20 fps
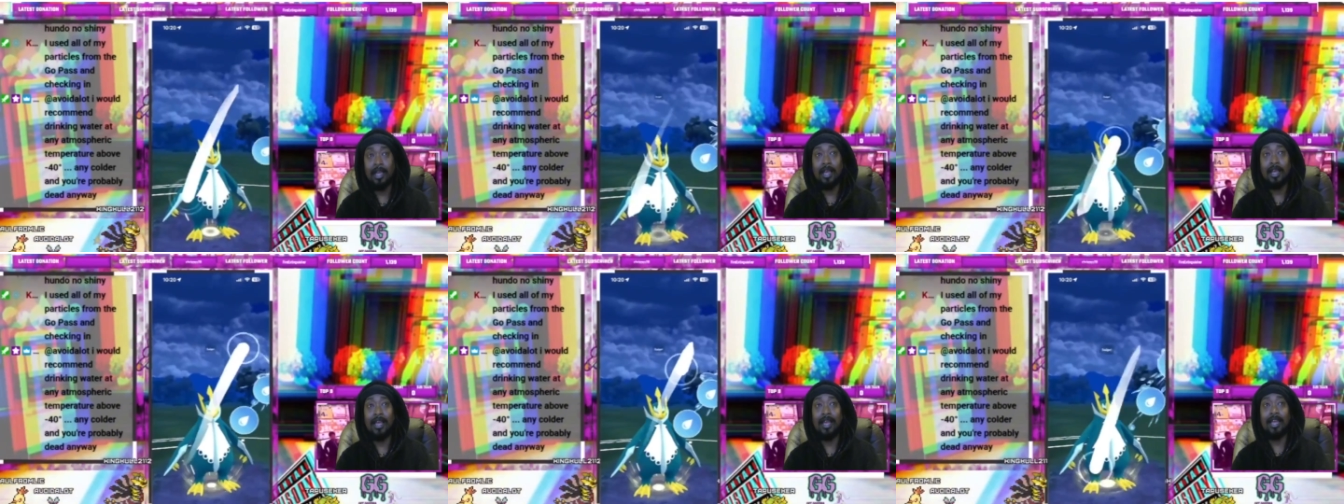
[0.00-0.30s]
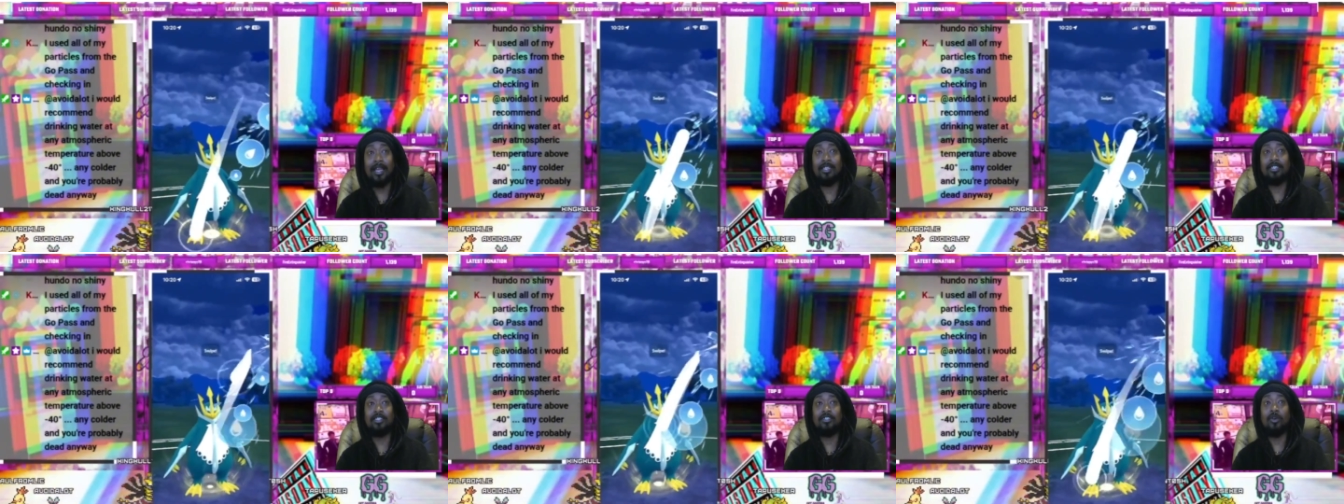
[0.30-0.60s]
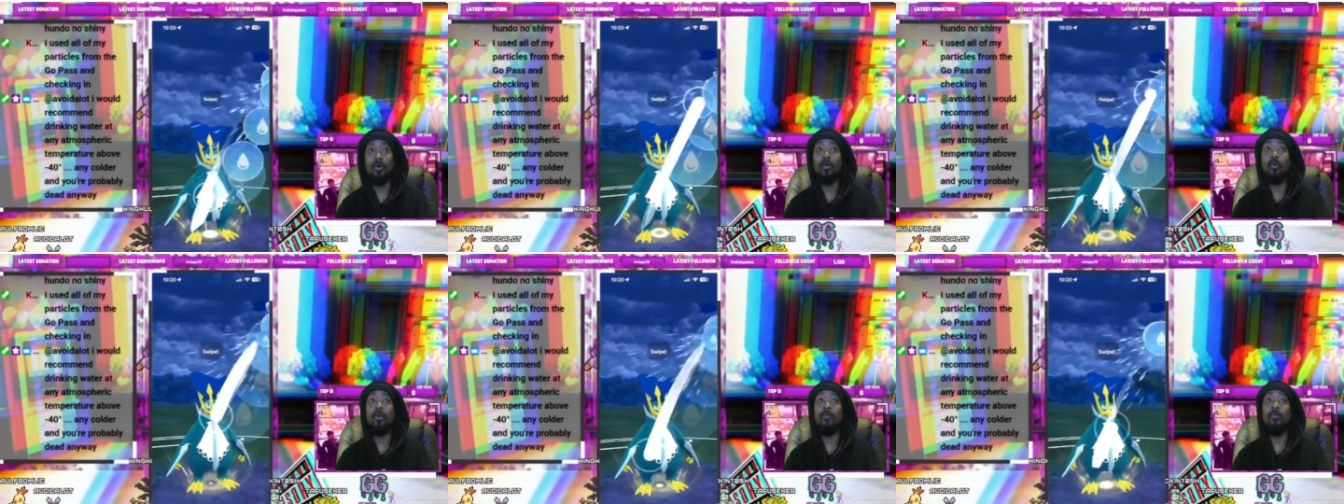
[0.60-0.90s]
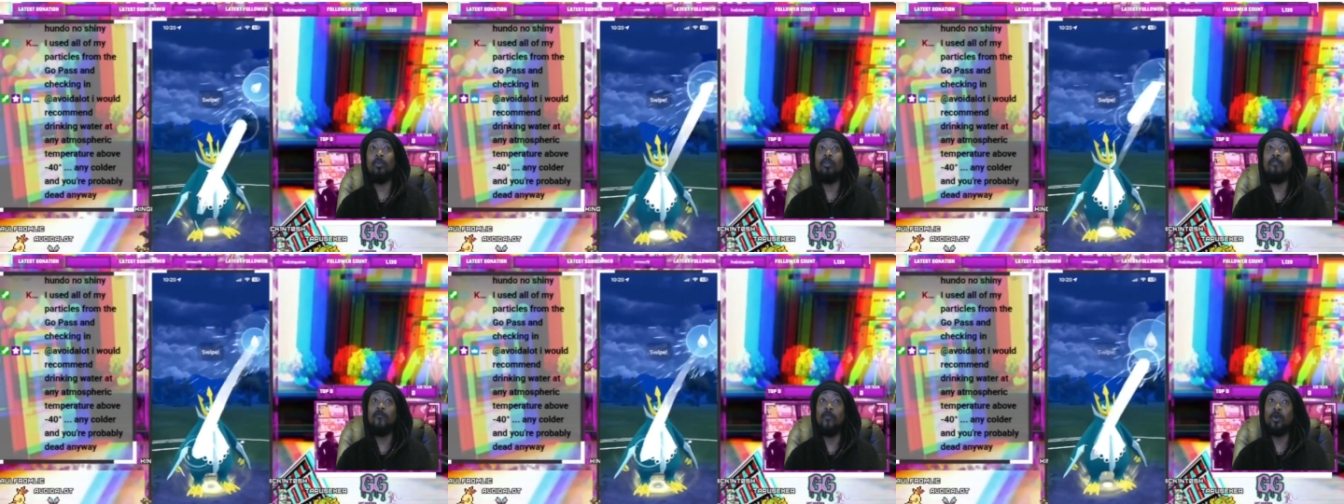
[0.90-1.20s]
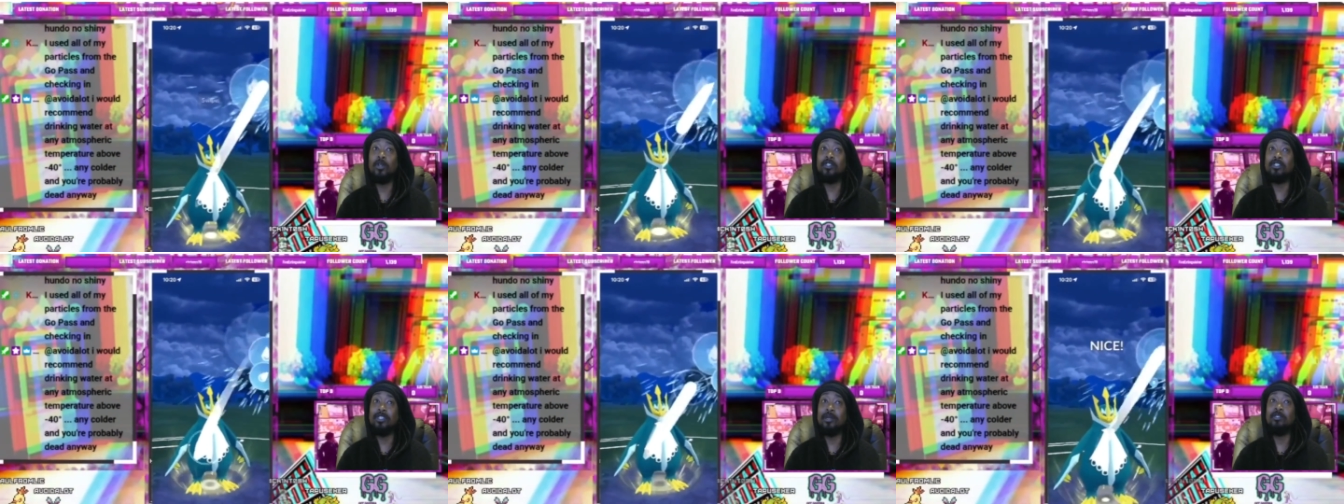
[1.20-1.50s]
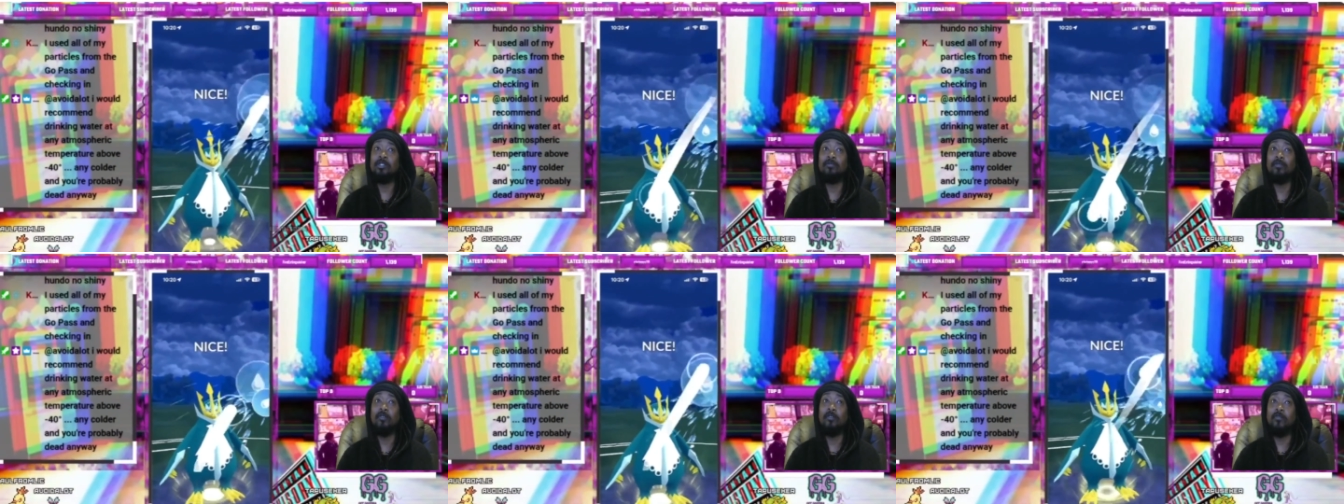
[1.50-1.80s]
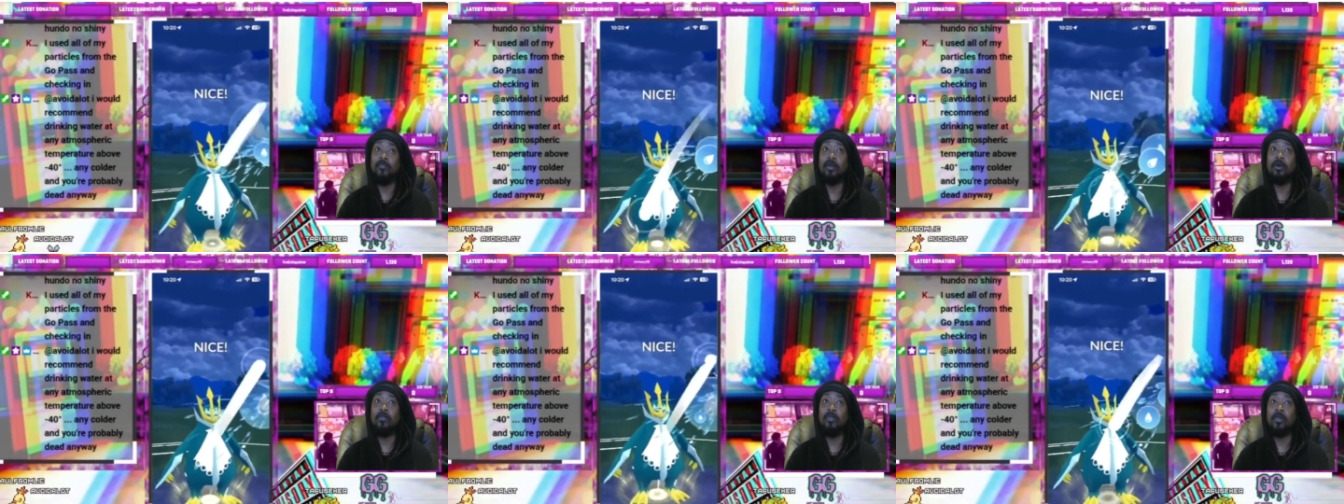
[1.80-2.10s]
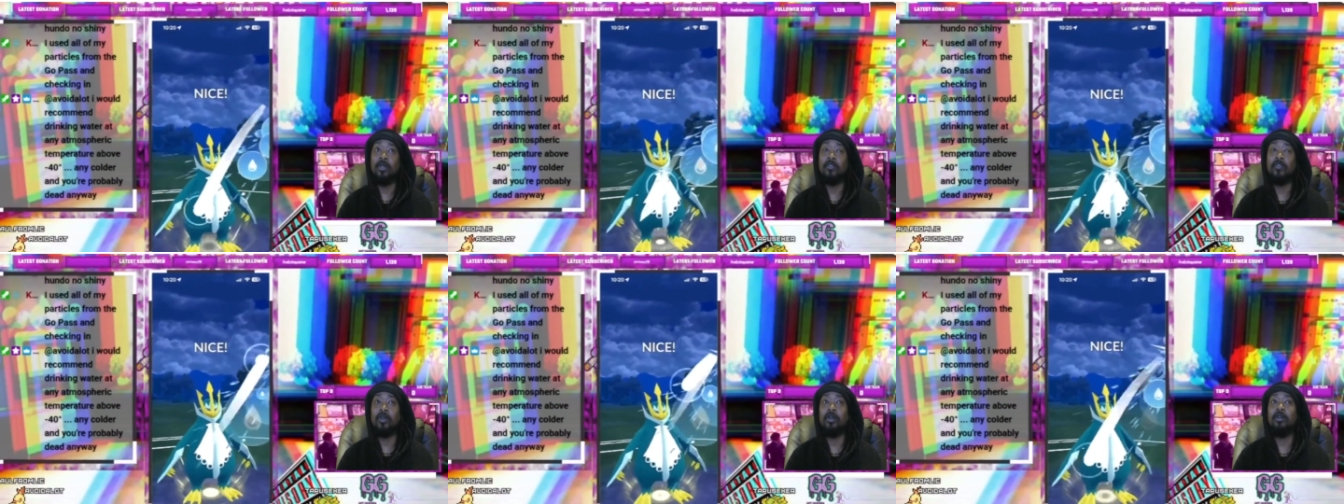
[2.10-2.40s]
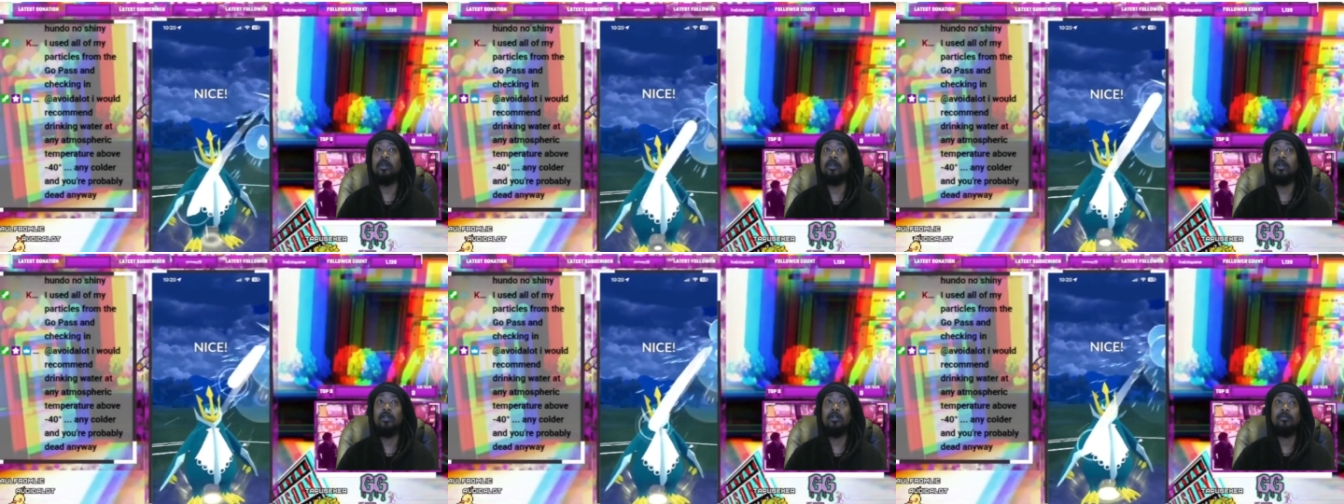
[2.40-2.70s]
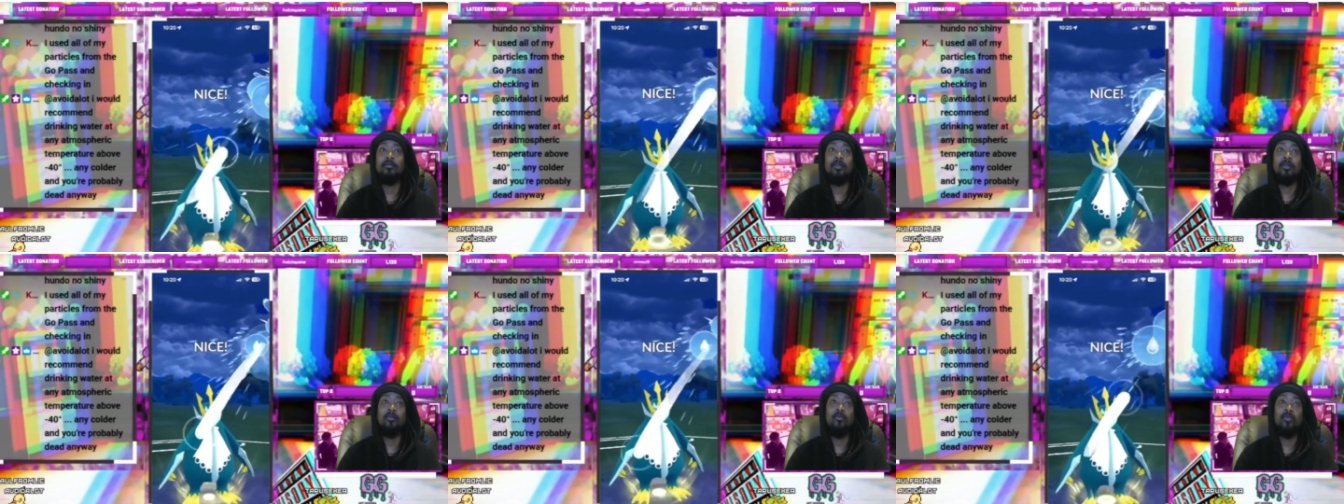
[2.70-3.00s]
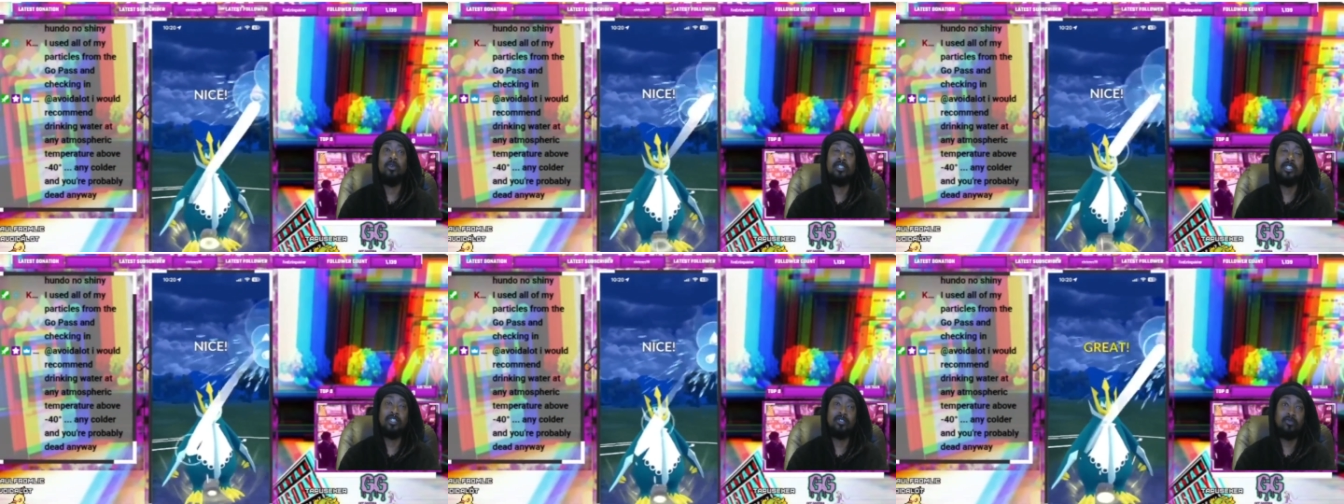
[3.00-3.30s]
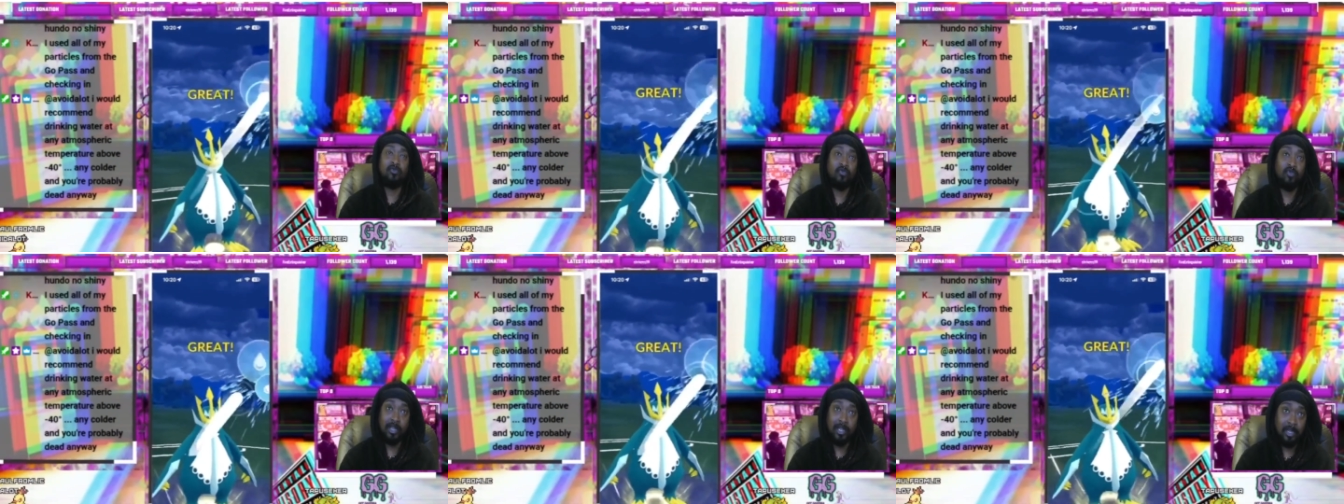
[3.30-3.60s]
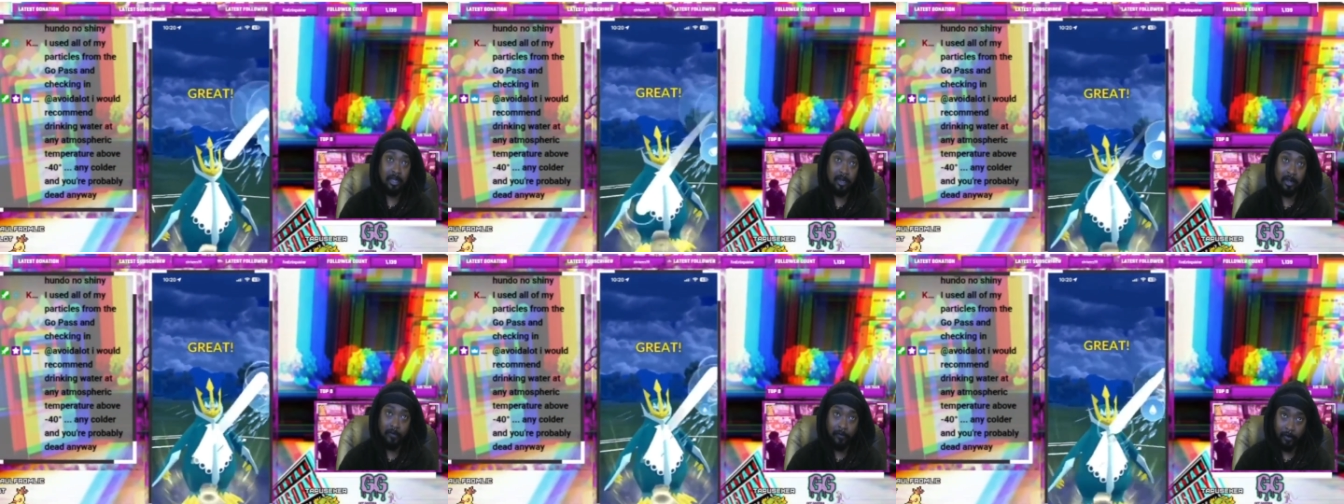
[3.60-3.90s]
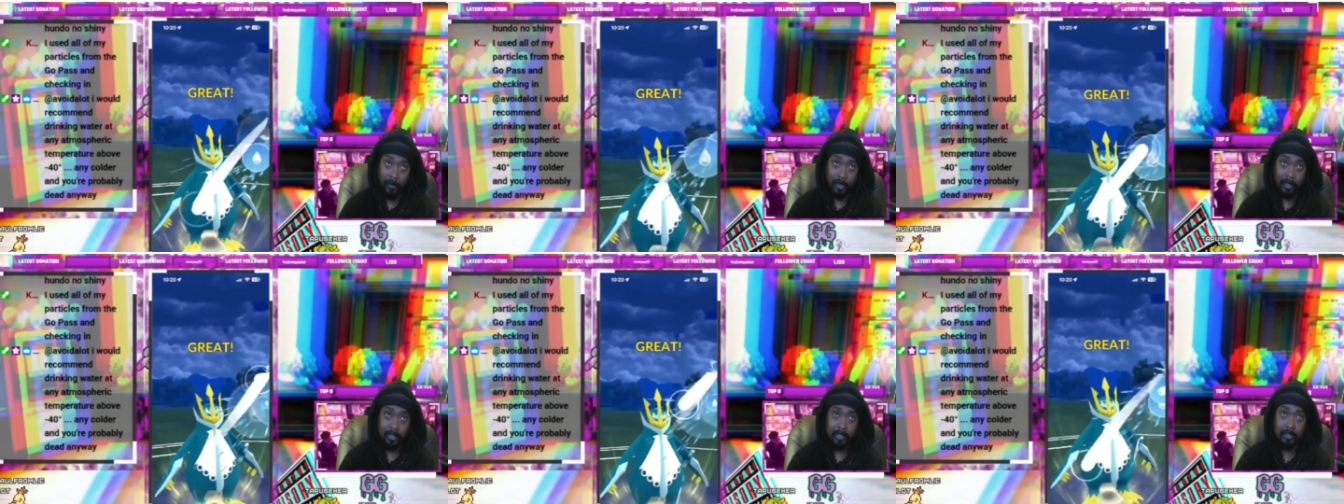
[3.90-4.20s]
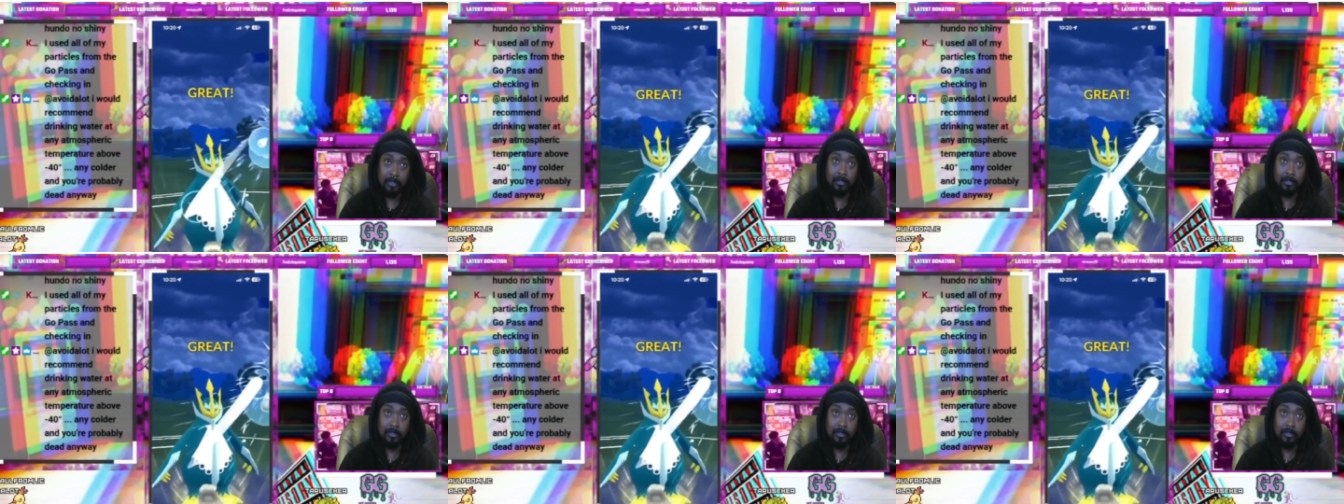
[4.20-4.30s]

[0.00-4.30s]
and so we force them to reveal their third, which is really good for us.